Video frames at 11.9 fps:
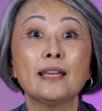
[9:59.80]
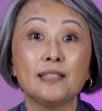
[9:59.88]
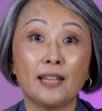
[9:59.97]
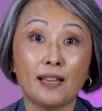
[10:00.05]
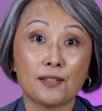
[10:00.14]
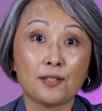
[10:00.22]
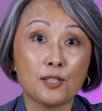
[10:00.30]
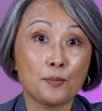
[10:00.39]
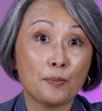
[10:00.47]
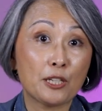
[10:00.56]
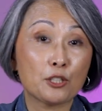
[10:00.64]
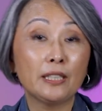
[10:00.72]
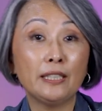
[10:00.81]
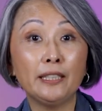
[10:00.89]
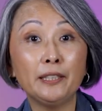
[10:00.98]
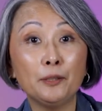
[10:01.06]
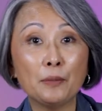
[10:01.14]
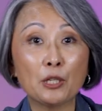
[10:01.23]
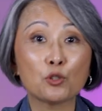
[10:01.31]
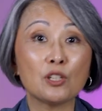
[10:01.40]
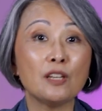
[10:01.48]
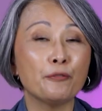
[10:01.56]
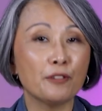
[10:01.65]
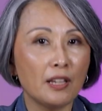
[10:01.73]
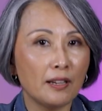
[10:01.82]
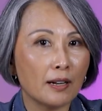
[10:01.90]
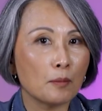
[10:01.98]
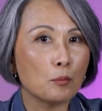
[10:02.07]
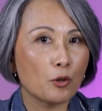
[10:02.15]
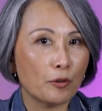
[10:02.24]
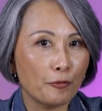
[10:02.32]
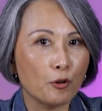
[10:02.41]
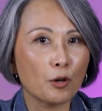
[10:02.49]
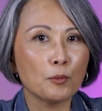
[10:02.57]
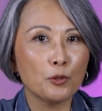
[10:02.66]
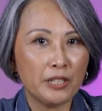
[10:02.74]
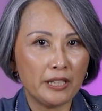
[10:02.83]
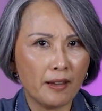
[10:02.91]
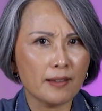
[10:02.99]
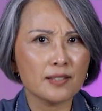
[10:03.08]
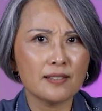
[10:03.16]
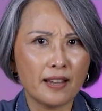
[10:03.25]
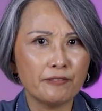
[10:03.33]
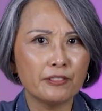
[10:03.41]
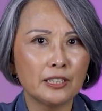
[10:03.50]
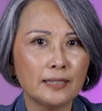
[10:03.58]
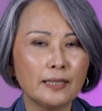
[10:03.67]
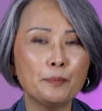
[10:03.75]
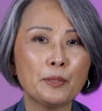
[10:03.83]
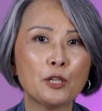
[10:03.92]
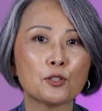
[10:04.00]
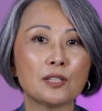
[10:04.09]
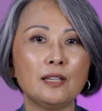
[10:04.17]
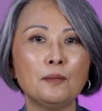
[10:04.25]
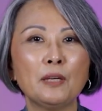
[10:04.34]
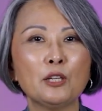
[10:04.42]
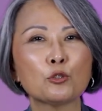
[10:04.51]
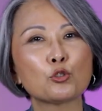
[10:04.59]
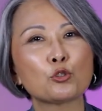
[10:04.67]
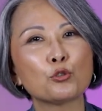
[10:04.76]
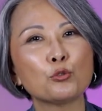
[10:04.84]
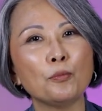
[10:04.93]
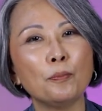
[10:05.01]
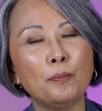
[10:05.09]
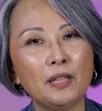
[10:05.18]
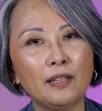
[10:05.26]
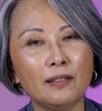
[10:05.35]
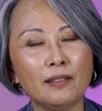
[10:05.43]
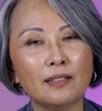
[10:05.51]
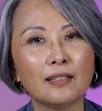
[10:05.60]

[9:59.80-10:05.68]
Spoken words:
yes, especially emails, if they are more formal, yes, definitely, because emails should be